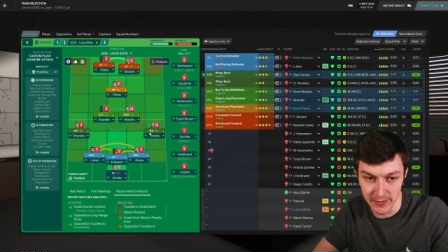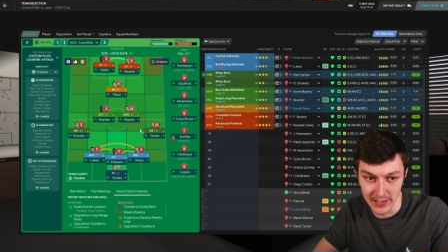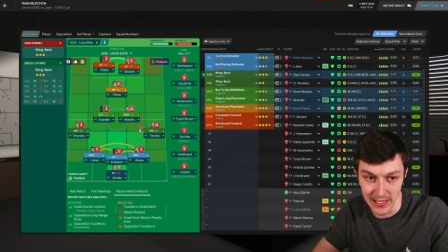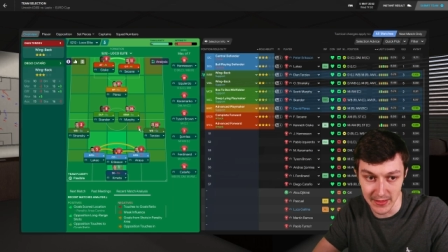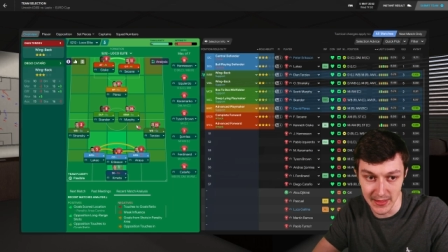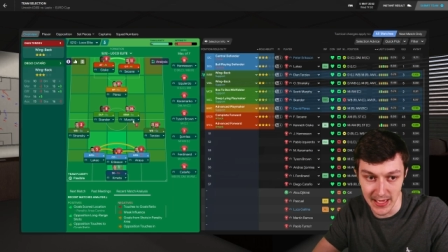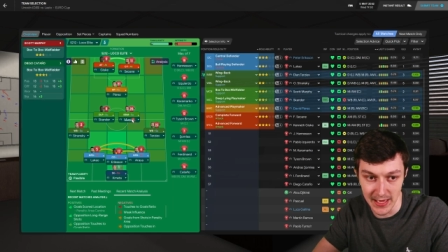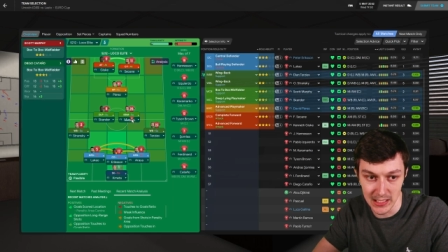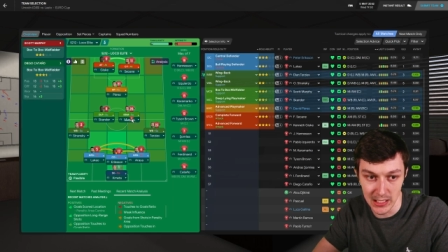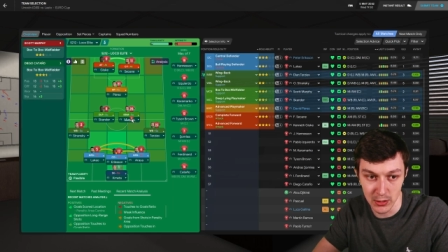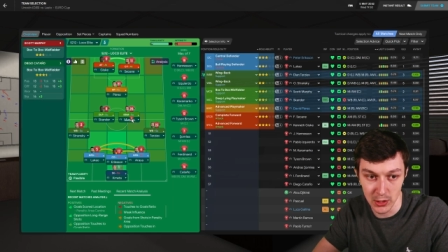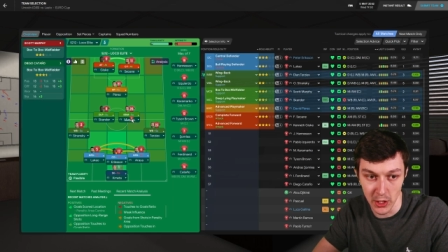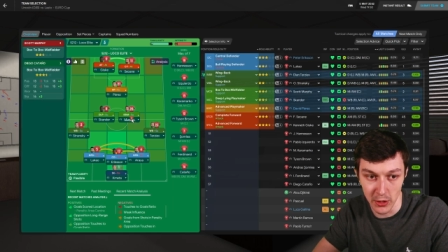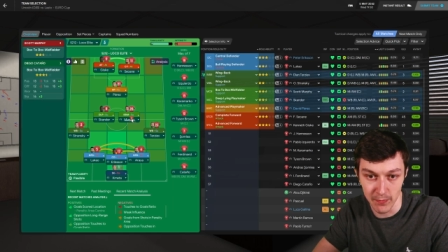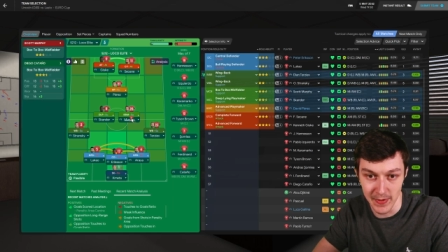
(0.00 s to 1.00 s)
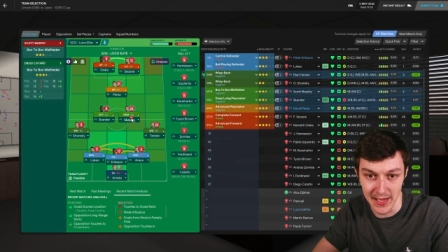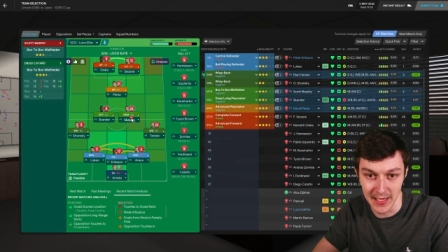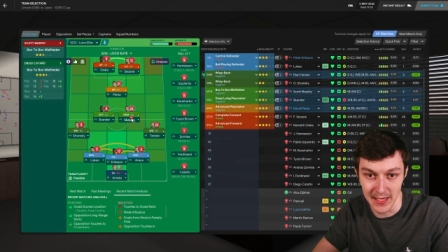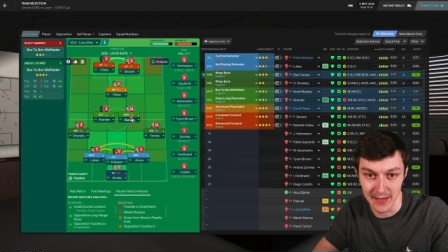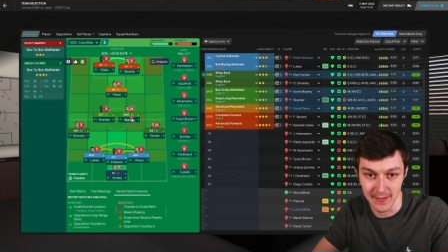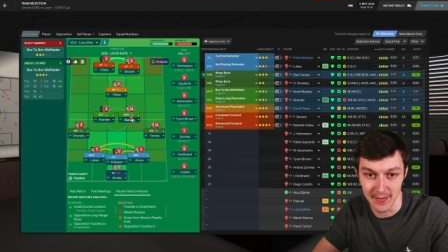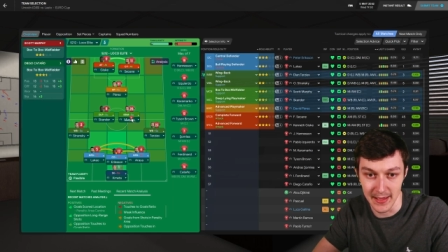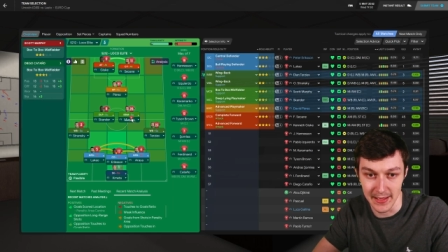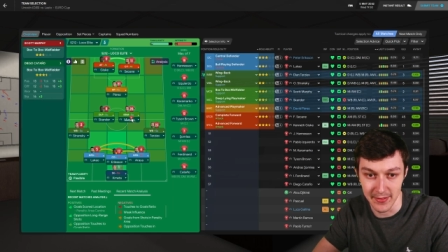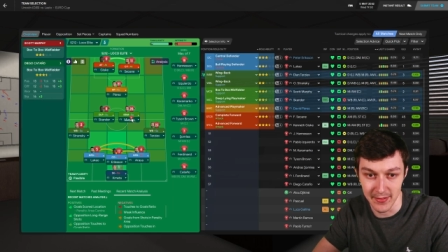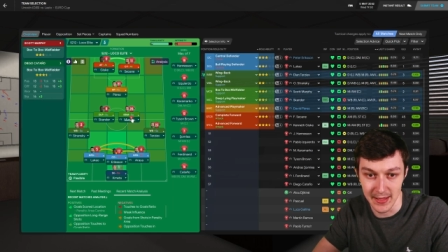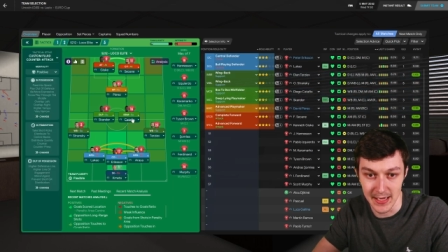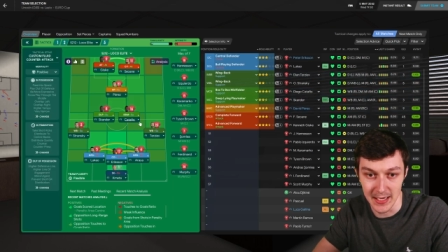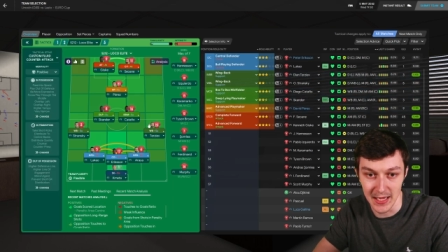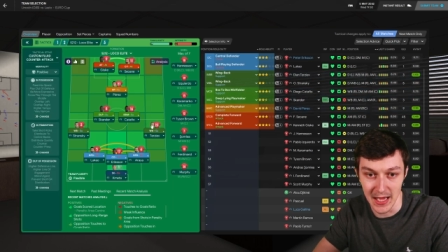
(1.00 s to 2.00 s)
and then Catanio goes back into that
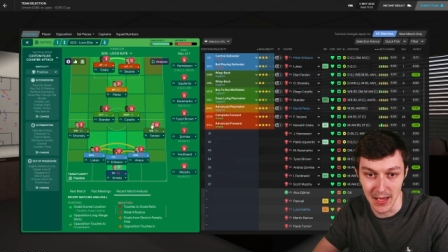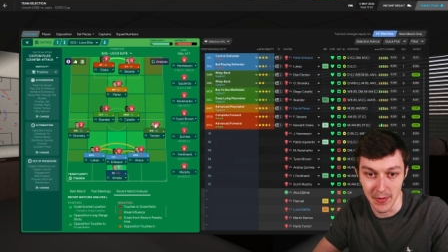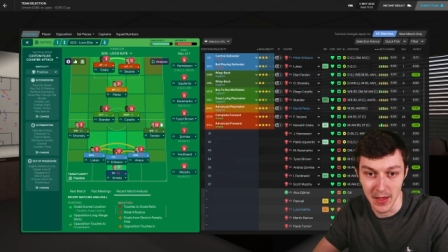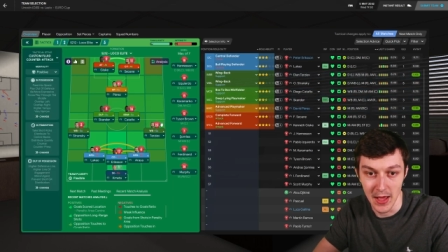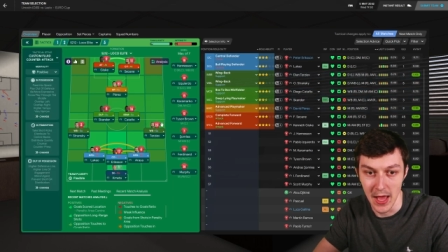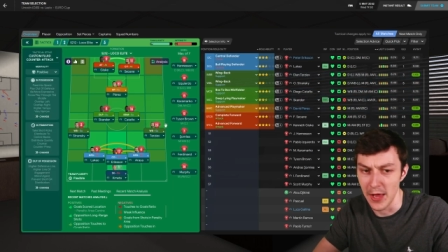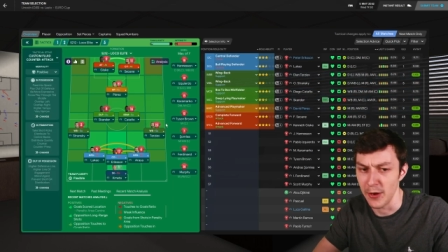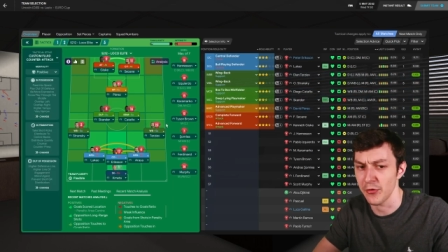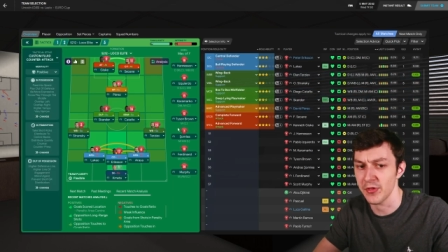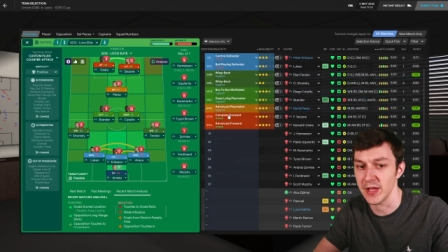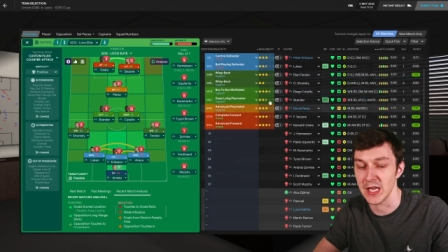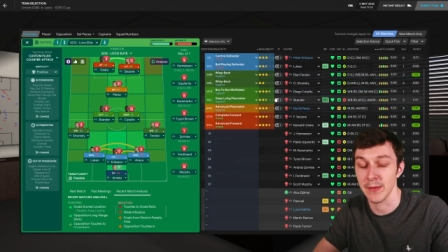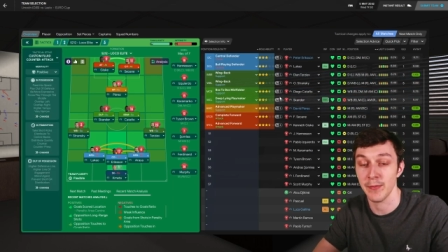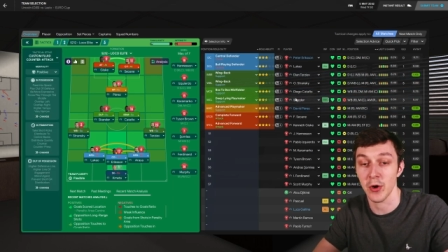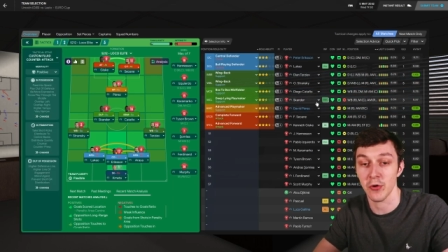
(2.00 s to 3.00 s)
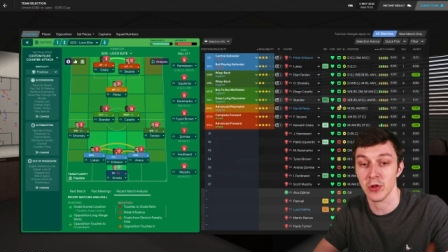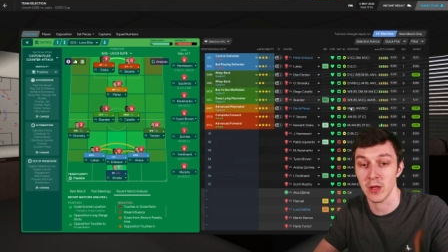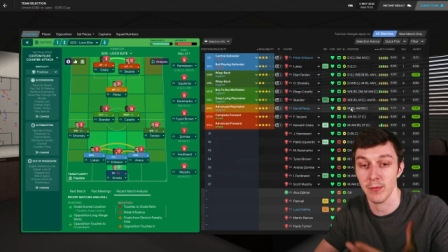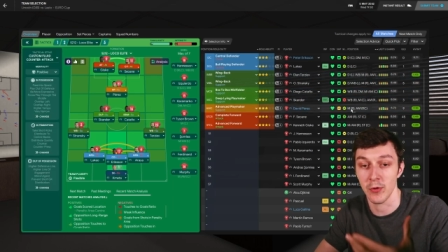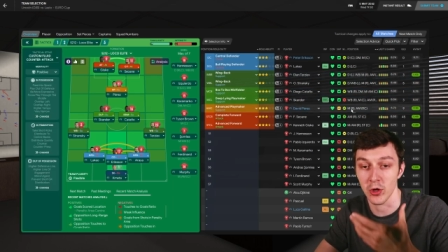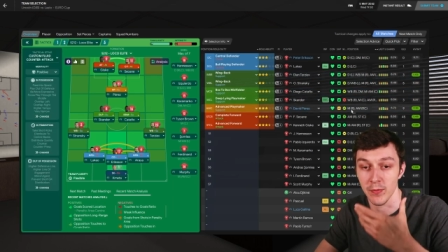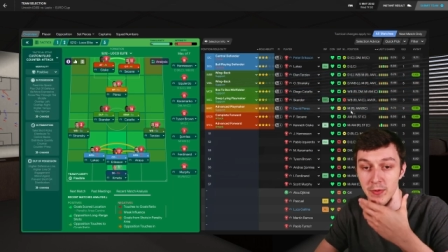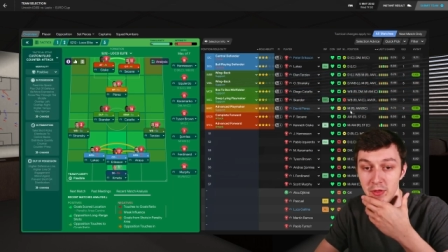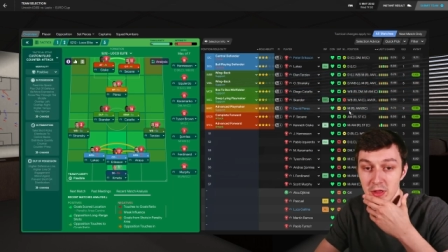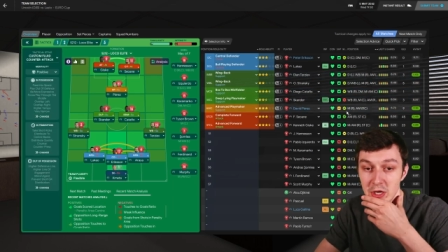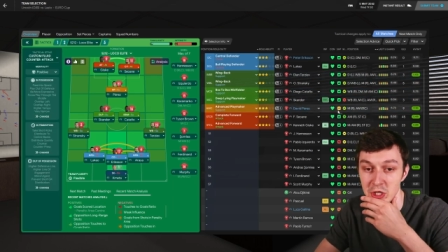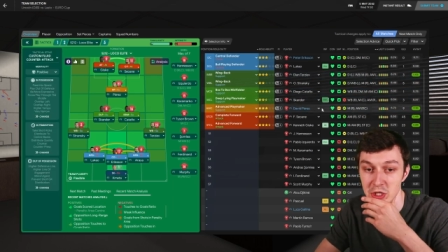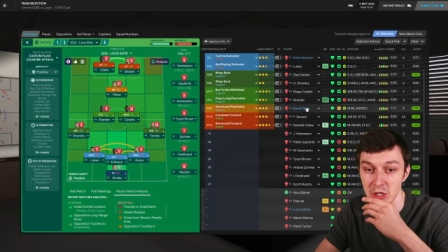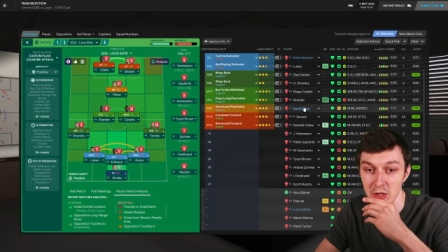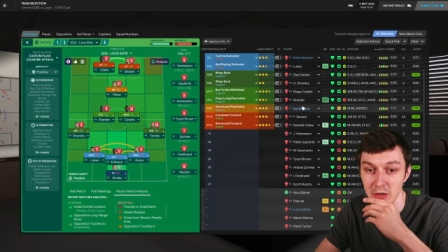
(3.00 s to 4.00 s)
C D M, uh, not C D M, box-to-box
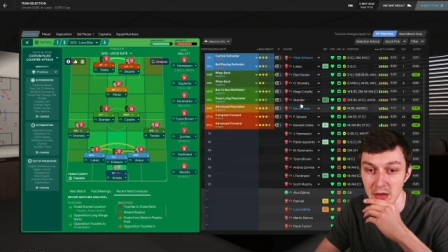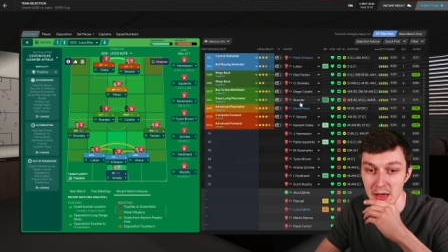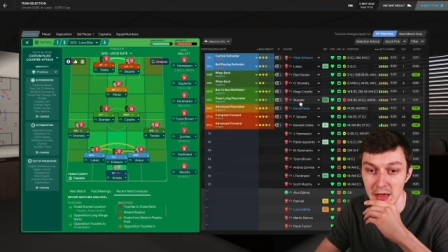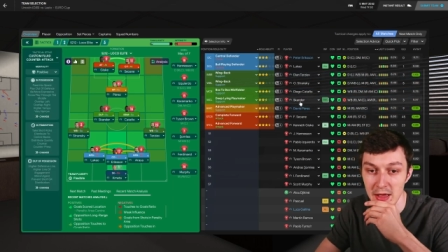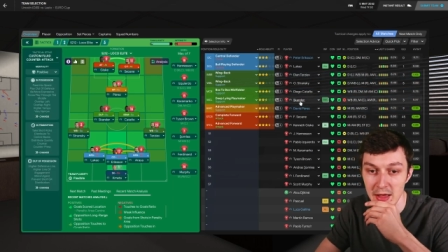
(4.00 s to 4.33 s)
position.